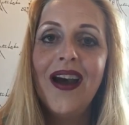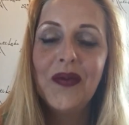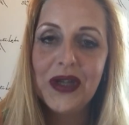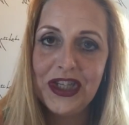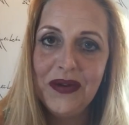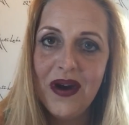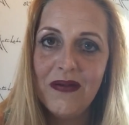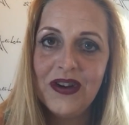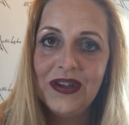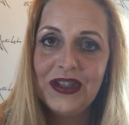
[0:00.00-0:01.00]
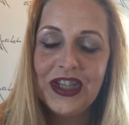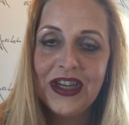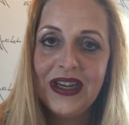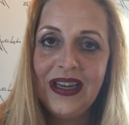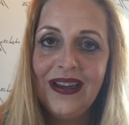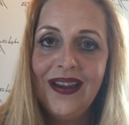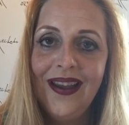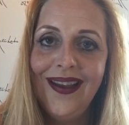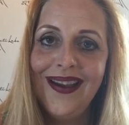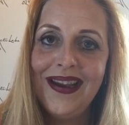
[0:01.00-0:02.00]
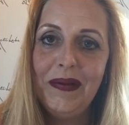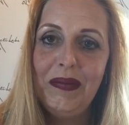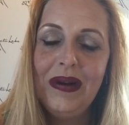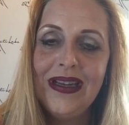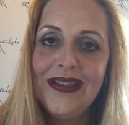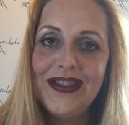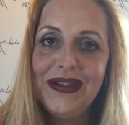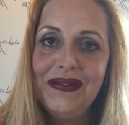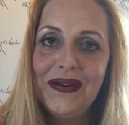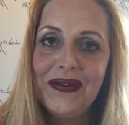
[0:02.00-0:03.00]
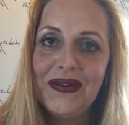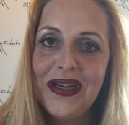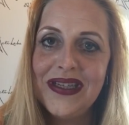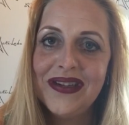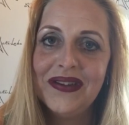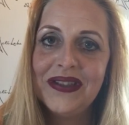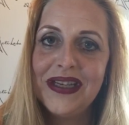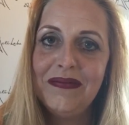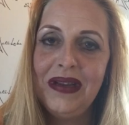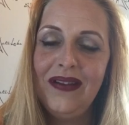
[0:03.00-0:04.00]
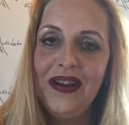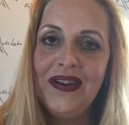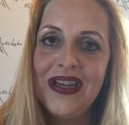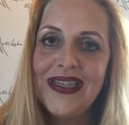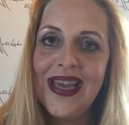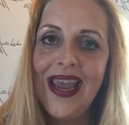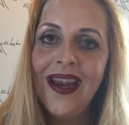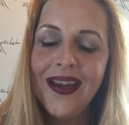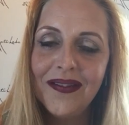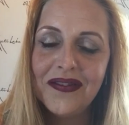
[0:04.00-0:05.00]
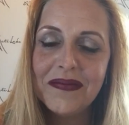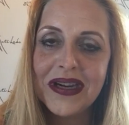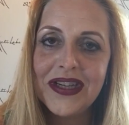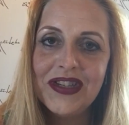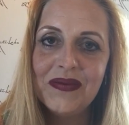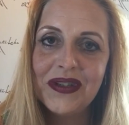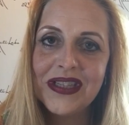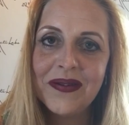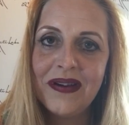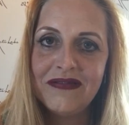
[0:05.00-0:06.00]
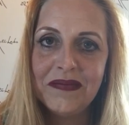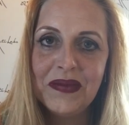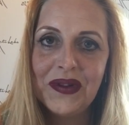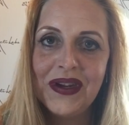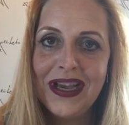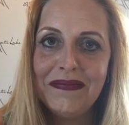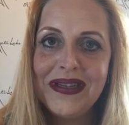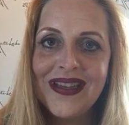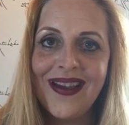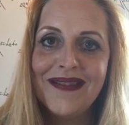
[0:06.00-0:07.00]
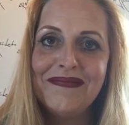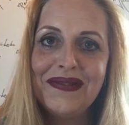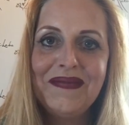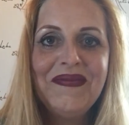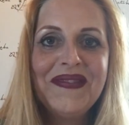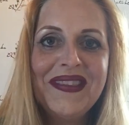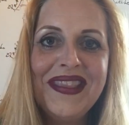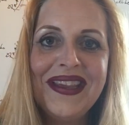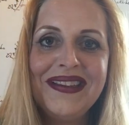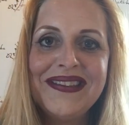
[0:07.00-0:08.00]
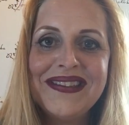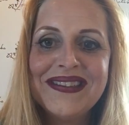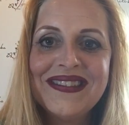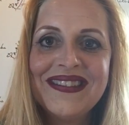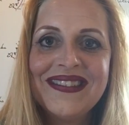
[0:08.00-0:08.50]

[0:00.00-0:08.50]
I wish you well on your journey, and please do feel free to contact me if you need any information whatsoever. I'm more than happy to help. Thanks.